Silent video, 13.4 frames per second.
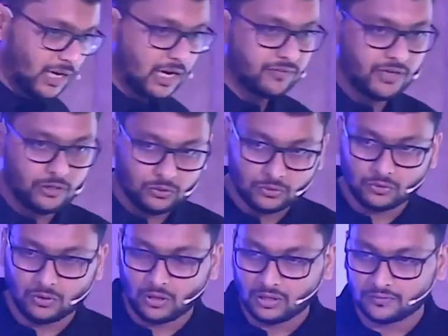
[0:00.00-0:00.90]
dive into
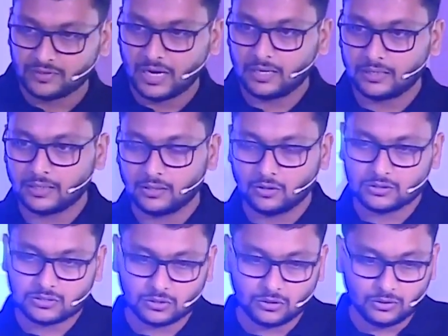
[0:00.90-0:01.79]
all of that, and
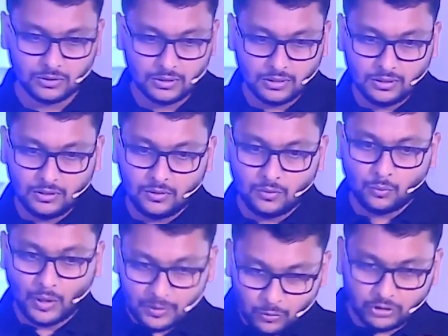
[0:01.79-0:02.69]
also
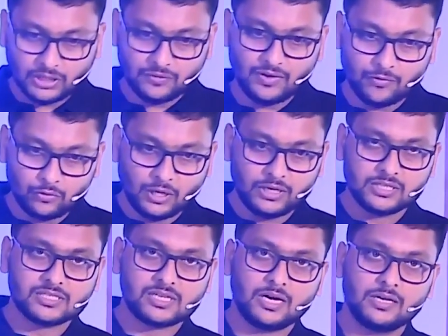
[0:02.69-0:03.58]
one more thing we have to
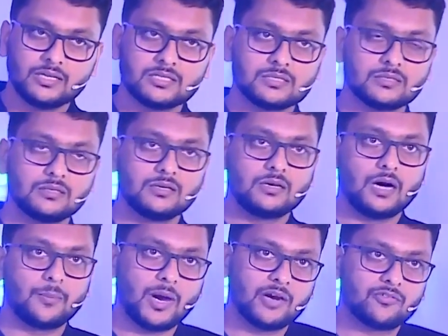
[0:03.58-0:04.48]
understand is,
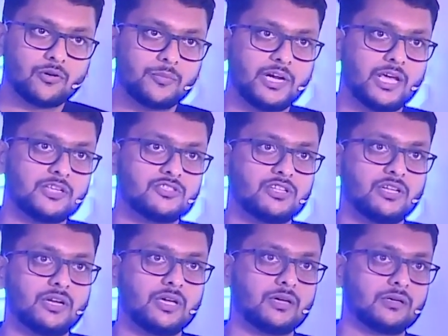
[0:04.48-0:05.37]
apart from data
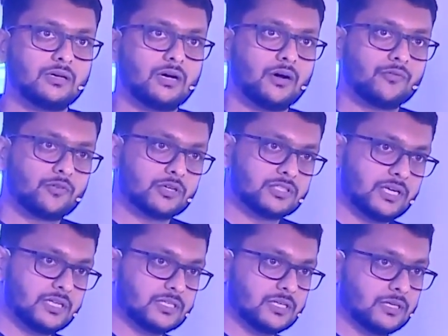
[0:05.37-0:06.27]
engineering, of course
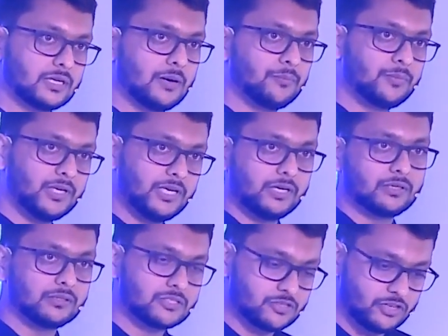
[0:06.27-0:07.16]
there is a
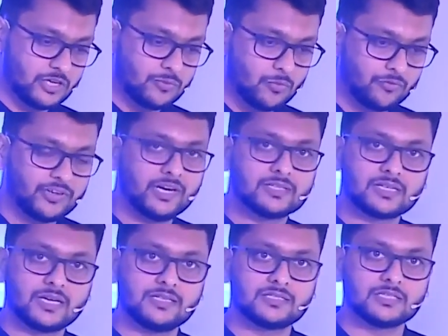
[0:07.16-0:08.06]
complete stream of data
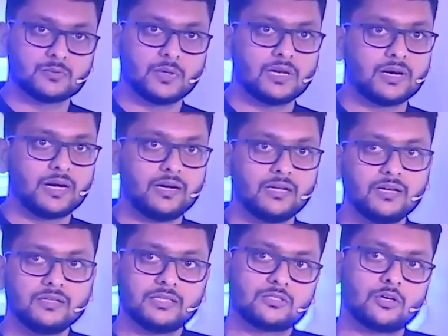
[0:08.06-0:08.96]
science as well, right?
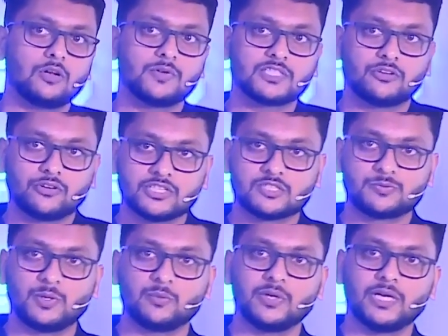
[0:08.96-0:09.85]
There's always a twist
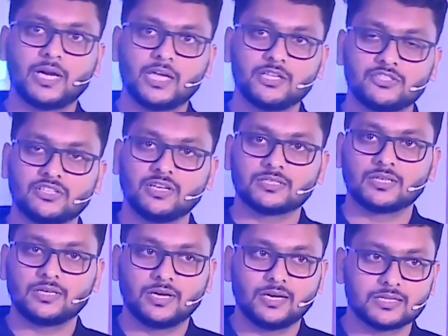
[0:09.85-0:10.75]
between data engineers
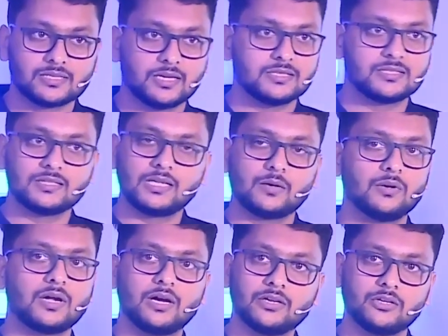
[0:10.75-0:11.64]
and data science, and that
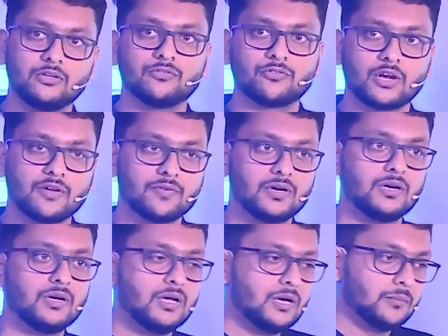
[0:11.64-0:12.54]
will continue forever.
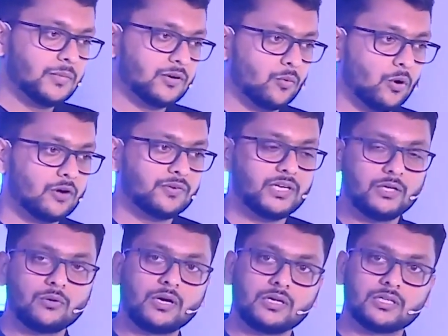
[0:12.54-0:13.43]
But what we need
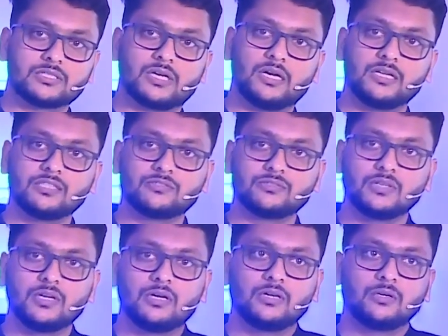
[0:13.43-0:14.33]
to understand is,